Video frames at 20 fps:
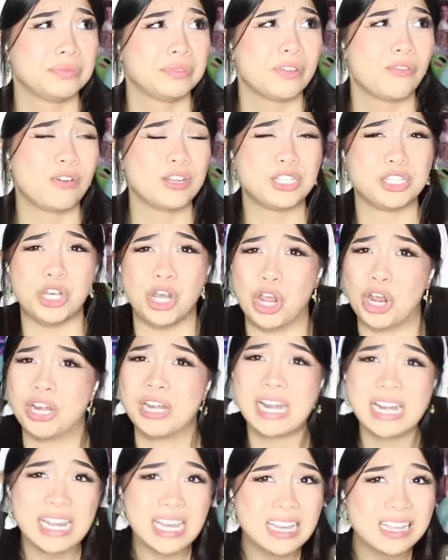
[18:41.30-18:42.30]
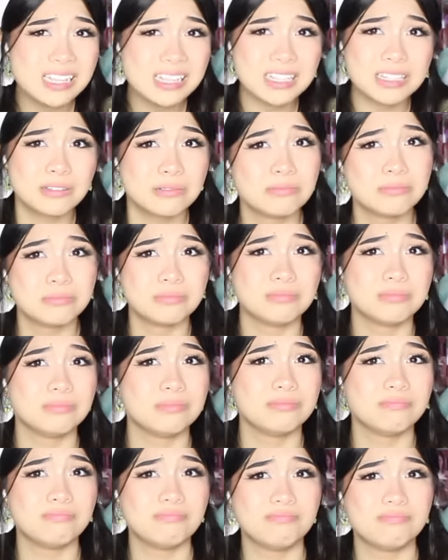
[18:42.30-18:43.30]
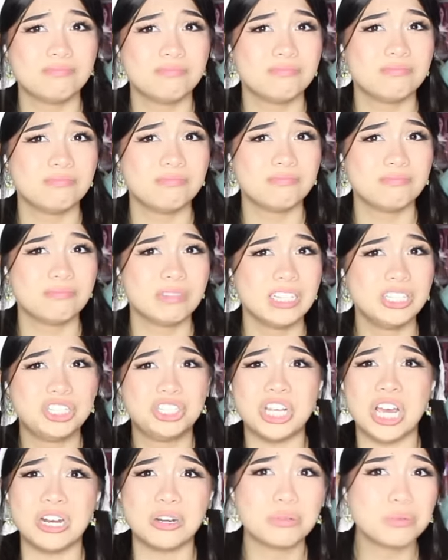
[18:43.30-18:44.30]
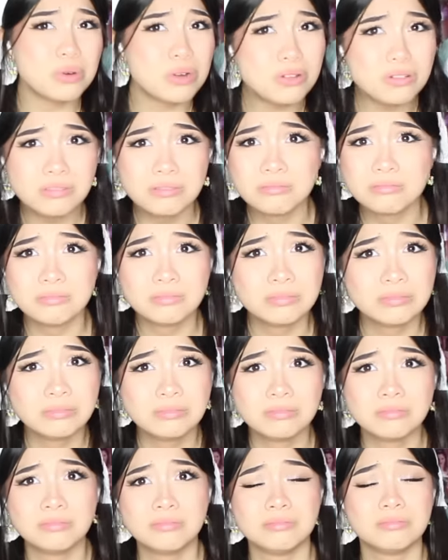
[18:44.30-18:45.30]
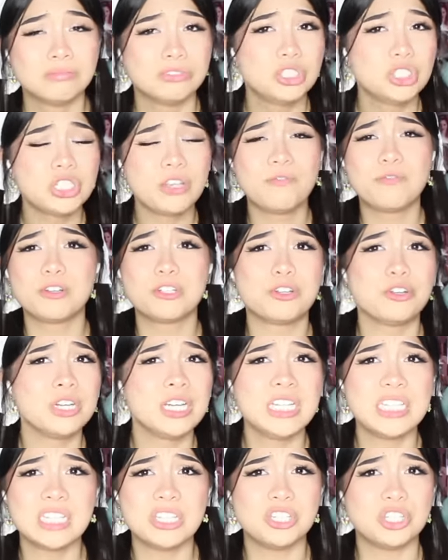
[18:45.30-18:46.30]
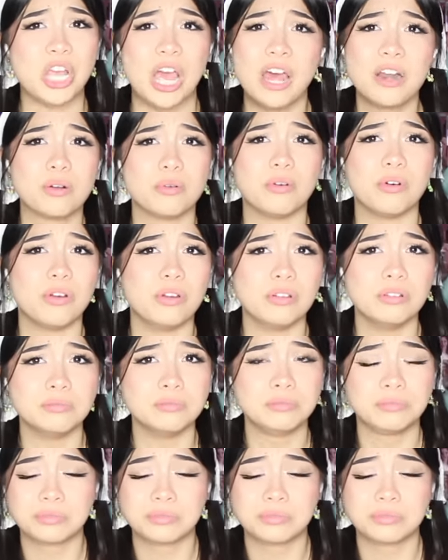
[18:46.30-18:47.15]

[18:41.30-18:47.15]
fraternities in general. Just the fraternities in general.